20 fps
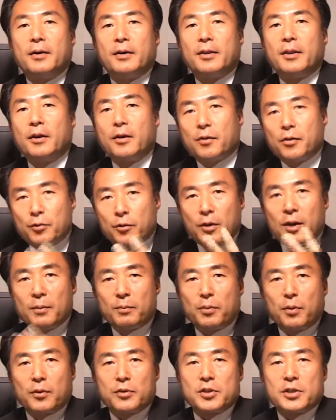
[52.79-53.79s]
There are three
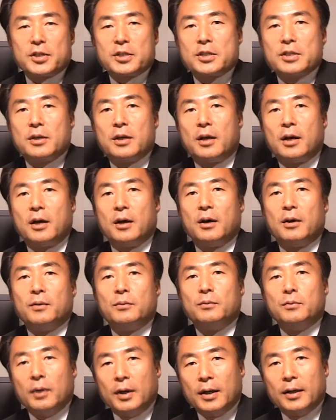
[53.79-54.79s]
approaches.
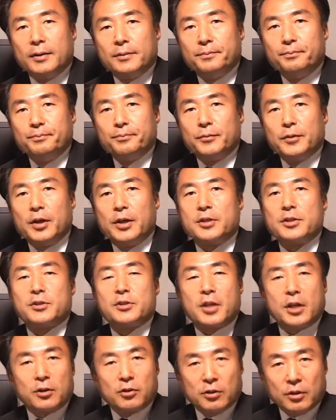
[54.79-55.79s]
One is
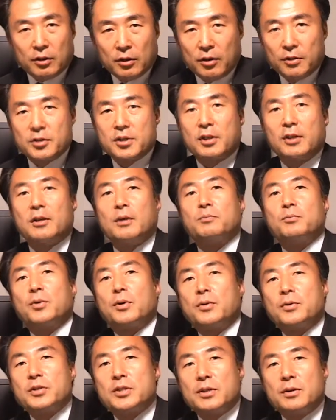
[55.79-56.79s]
technological
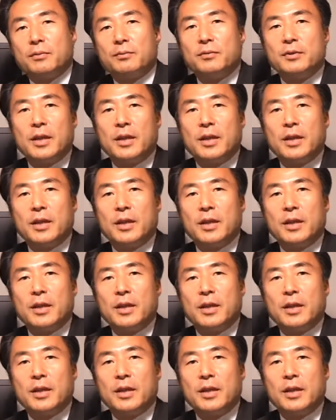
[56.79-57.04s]
approach.